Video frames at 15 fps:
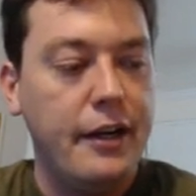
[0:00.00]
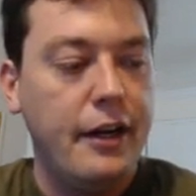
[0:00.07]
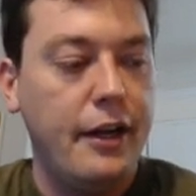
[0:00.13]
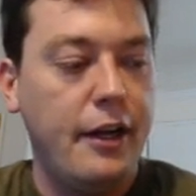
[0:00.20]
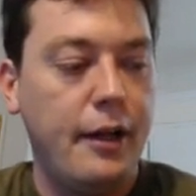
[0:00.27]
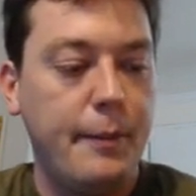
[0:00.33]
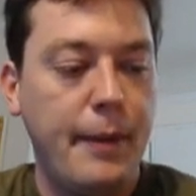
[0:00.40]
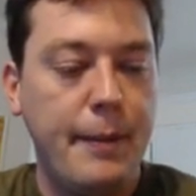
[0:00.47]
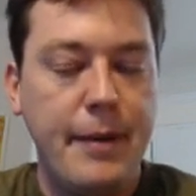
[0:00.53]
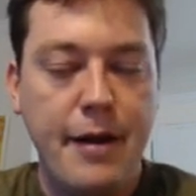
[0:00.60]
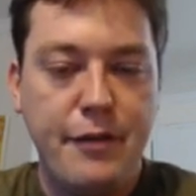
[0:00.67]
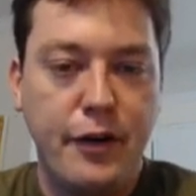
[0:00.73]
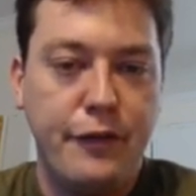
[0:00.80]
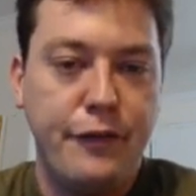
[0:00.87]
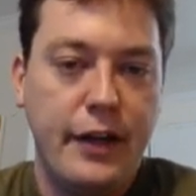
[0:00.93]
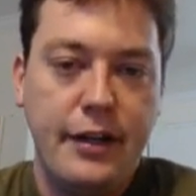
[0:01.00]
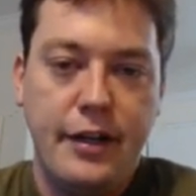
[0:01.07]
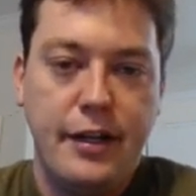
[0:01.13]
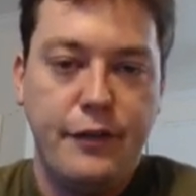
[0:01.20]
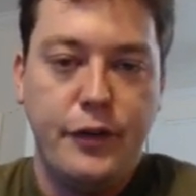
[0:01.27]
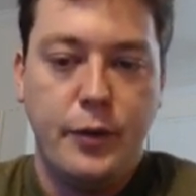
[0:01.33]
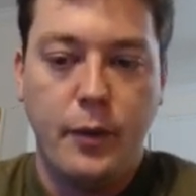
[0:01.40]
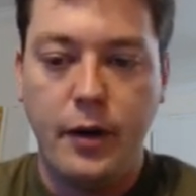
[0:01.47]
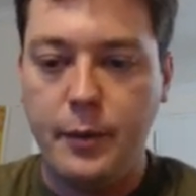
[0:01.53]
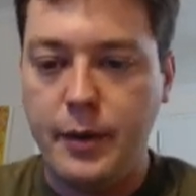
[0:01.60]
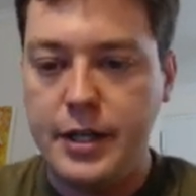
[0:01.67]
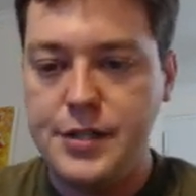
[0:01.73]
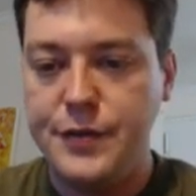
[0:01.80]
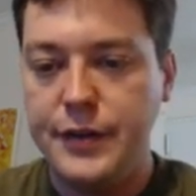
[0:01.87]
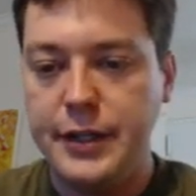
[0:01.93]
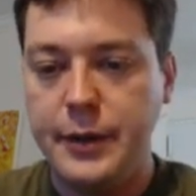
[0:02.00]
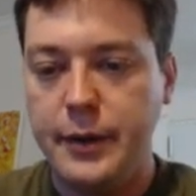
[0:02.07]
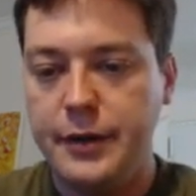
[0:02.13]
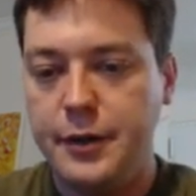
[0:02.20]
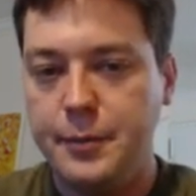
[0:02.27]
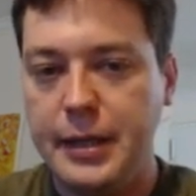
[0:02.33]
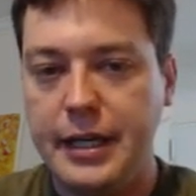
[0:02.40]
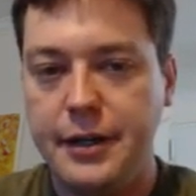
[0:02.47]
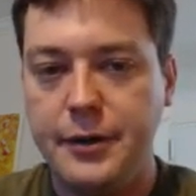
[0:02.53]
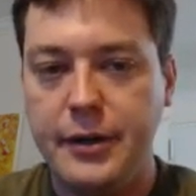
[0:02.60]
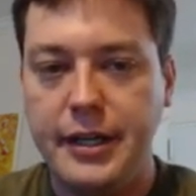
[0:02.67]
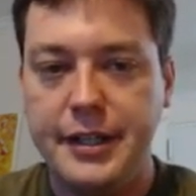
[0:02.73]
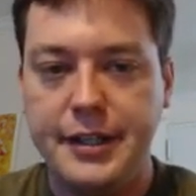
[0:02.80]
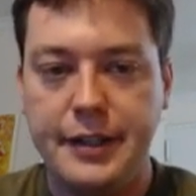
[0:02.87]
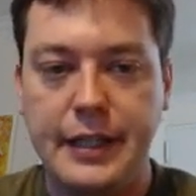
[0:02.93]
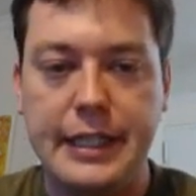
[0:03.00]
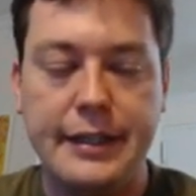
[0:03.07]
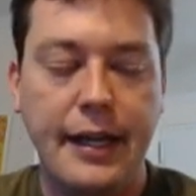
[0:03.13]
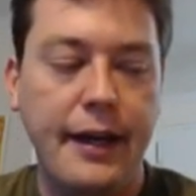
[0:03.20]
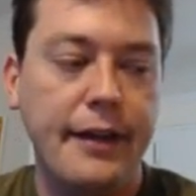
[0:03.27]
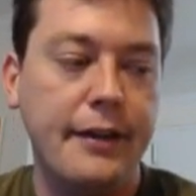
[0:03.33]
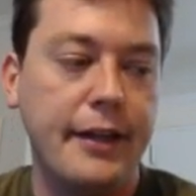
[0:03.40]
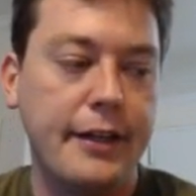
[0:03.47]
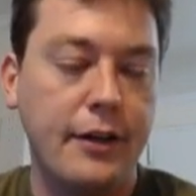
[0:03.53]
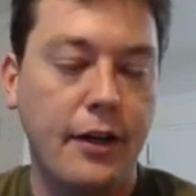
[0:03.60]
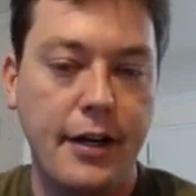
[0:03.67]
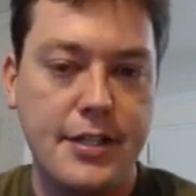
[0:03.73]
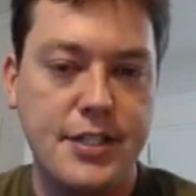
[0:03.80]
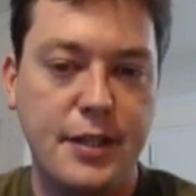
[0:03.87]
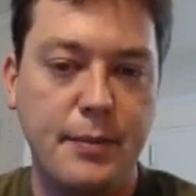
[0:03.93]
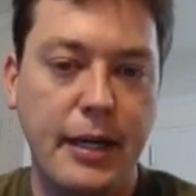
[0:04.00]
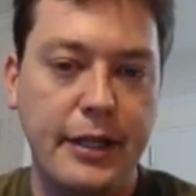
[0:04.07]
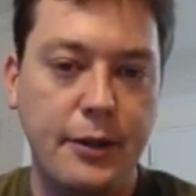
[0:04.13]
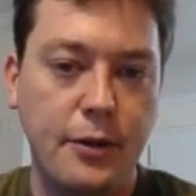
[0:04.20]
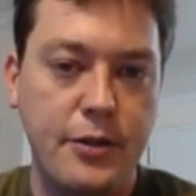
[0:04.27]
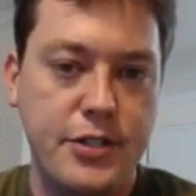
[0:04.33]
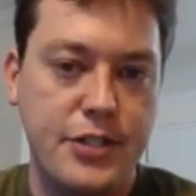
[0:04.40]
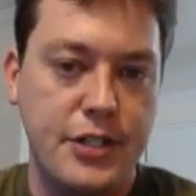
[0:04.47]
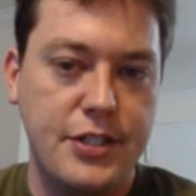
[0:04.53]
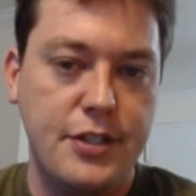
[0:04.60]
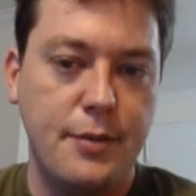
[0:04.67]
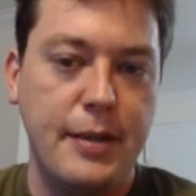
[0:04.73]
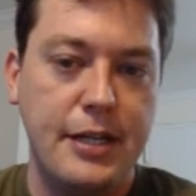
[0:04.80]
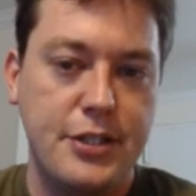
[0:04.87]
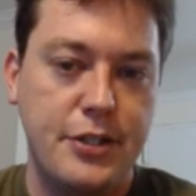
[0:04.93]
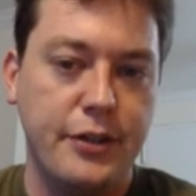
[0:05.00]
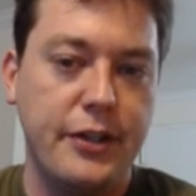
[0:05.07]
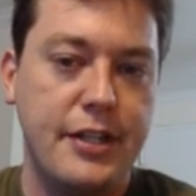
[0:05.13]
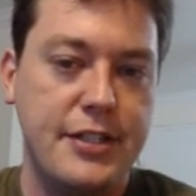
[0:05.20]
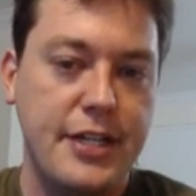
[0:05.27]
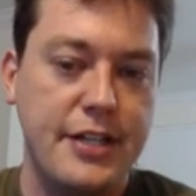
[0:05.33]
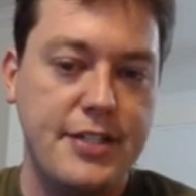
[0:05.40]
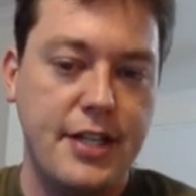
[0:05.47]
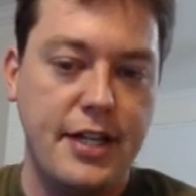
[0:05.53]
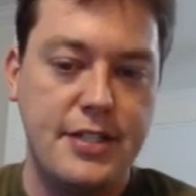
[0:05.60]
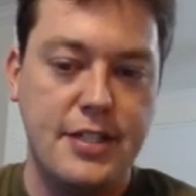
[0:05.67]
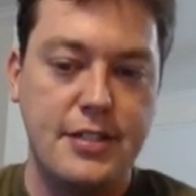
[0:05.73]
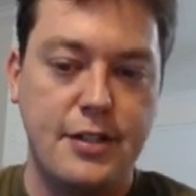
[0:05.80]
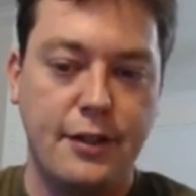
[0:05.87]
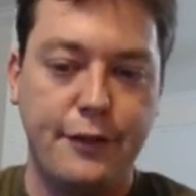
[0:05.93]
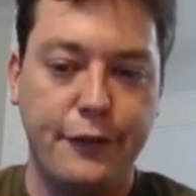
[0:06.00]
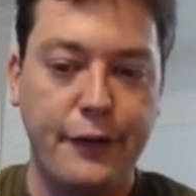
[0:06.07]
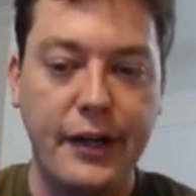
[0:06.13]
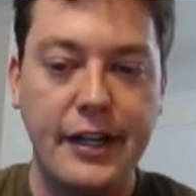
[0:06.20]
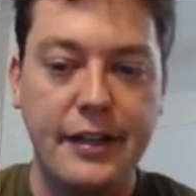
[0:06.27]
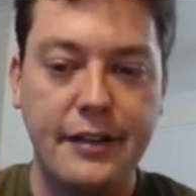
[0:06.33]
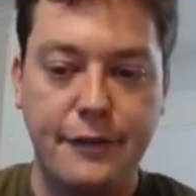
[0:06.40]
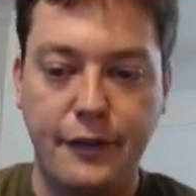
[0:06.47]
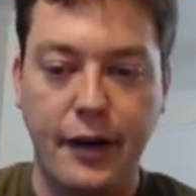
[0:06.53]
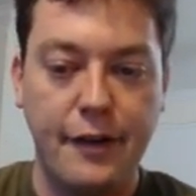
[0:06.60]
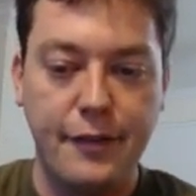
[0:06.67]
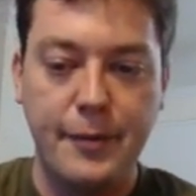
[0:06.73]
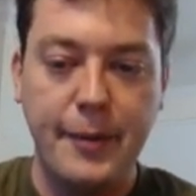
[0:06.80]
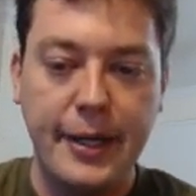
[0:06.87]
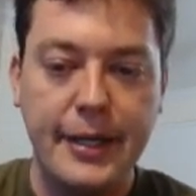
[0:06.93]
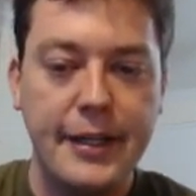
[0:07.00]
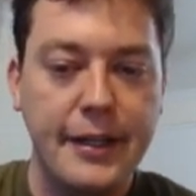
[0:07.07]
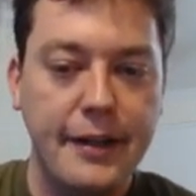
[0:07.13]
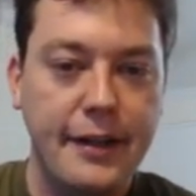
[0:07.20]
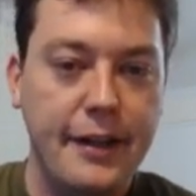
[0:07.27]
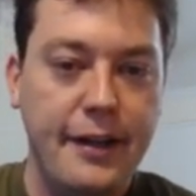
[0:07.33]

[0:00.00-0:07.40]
I'm never offended if you want to watch video on demand or anything like that. Like, honestly, my goal is just to make sure that chess lessons are free for everybody.